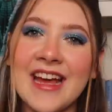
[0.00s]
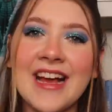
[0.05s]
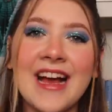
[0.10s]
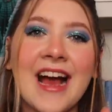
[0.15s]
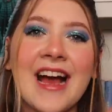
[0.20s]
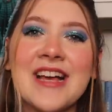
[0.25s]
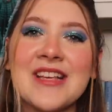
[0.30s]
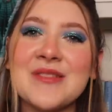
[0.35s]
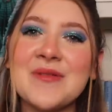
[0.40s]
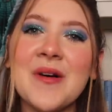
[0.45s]
Hey
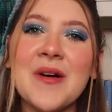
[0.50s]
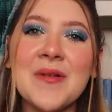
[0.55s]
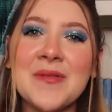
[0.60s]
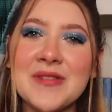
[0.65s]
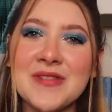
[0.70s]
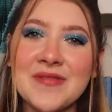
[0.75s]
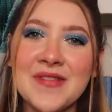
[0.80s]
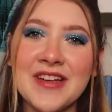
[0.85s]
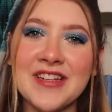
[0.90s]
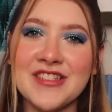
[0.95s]
guys,
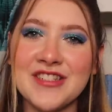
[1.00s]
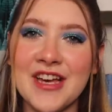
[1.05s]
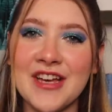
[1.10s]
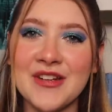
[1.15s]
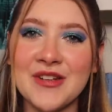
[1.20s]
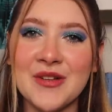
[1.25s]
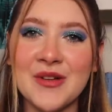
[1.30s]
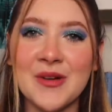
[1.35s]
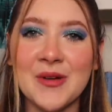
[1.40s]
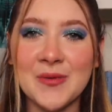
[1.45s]
welcome to my
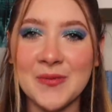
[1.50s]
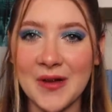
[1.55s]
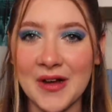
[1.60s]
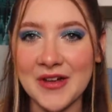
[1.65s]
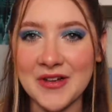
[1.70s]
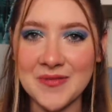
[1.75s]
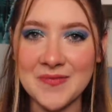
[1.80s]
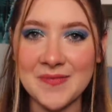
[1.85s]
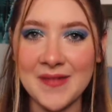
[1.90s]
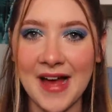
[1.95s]
channel or
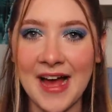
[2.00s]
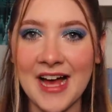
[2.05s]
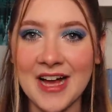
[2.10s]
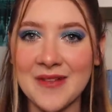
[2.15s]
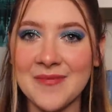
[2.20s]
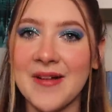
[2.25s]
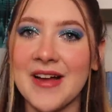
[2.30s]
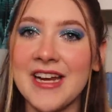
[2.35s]
welcome back.